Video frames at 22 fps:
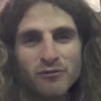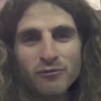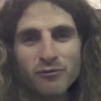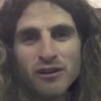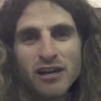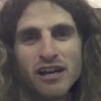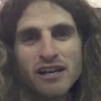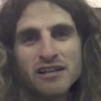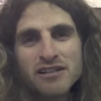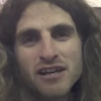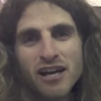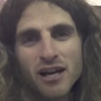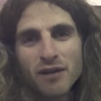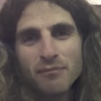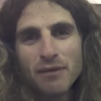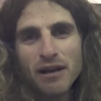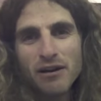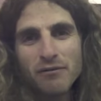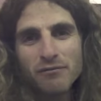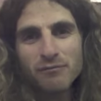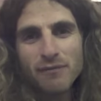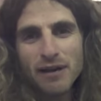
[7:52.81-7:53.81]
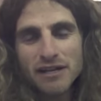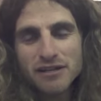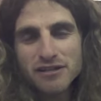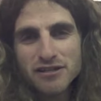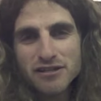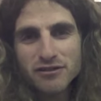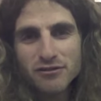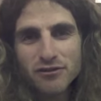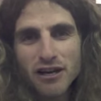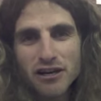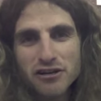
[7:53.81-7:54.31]
We gotta talk about my
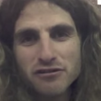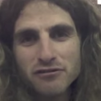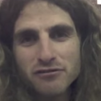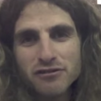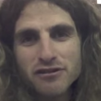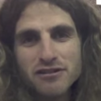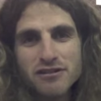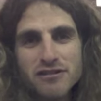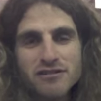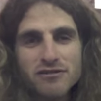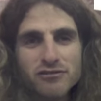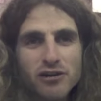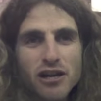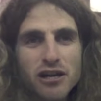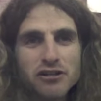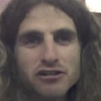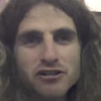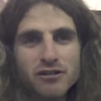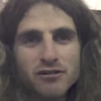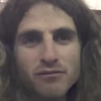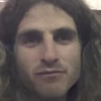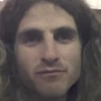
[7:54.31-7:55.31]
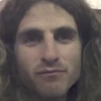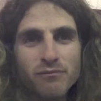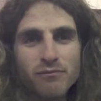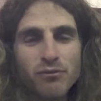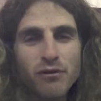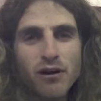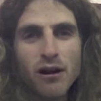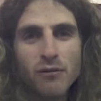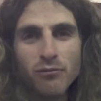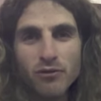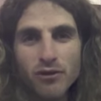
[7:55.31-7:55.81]
destruction
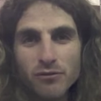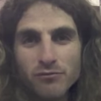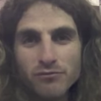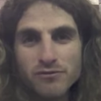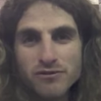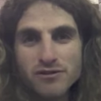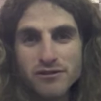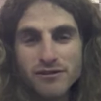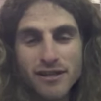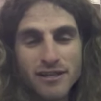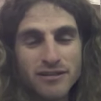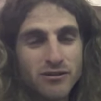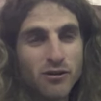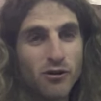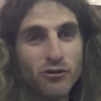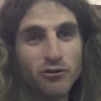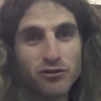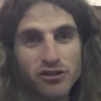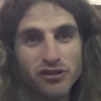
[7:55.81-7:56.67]
problems. That's a whole